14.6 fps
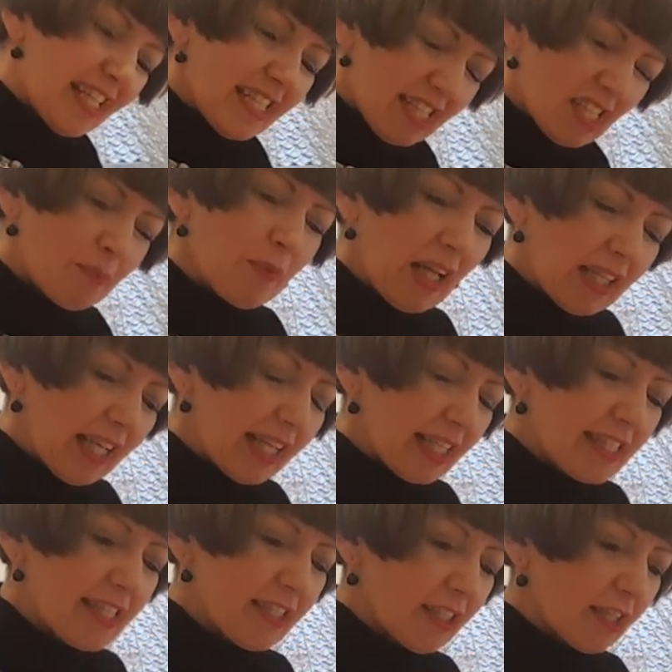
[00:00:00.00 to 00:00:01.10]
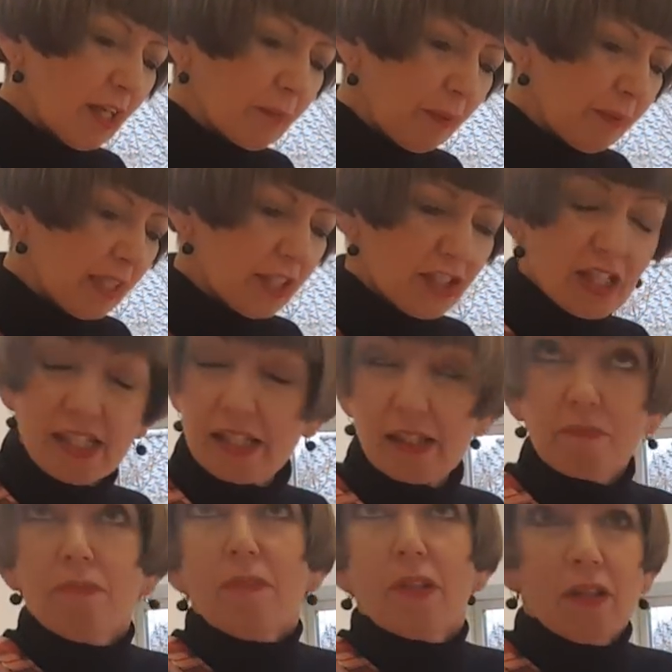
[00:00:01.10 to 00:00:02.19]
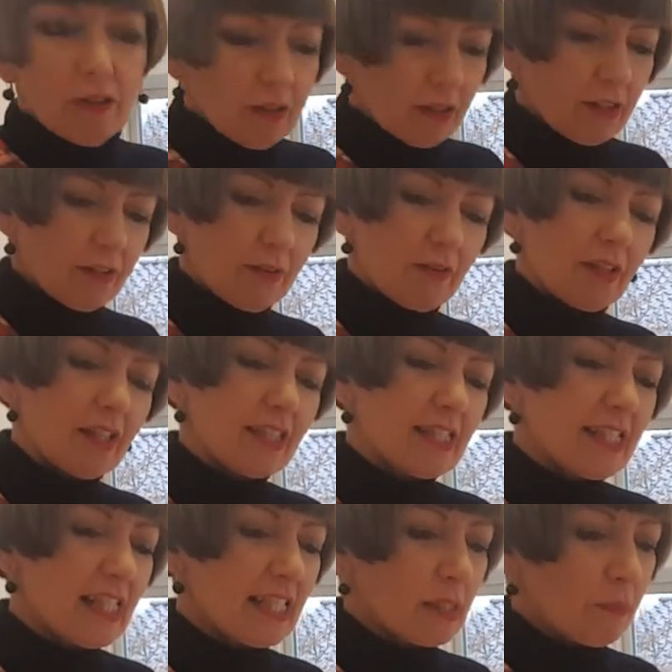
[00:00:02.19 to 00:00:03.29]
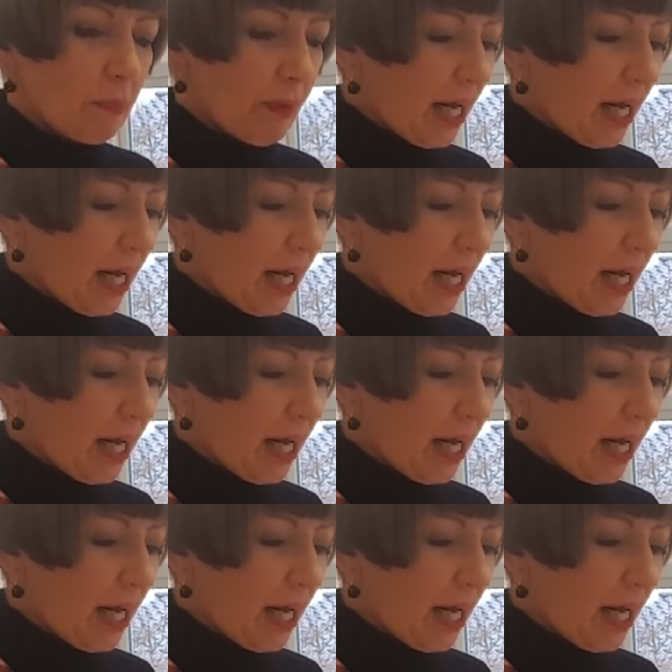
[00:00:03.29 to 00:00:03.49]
does smell like turnip. I mean, it takes me